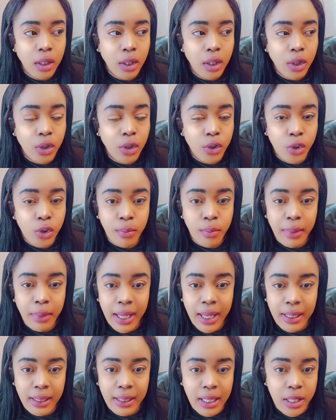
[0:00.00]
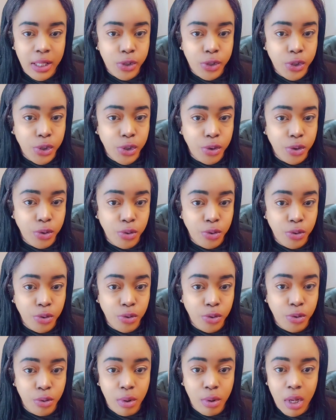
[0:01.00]
You may need
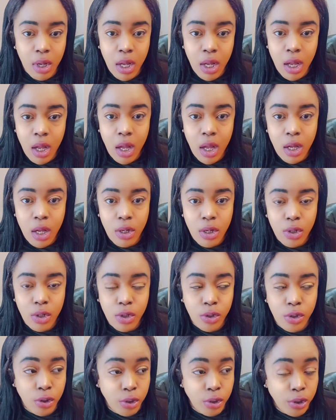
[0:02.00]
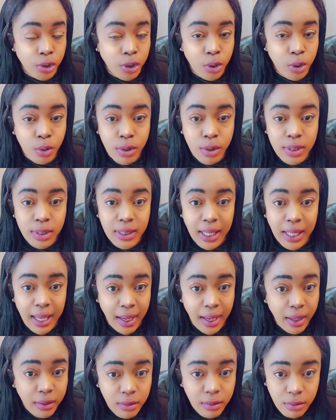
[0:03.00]
to use
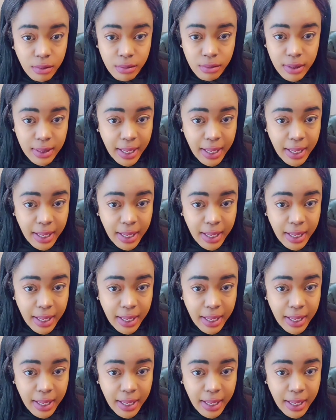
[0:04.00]
candles,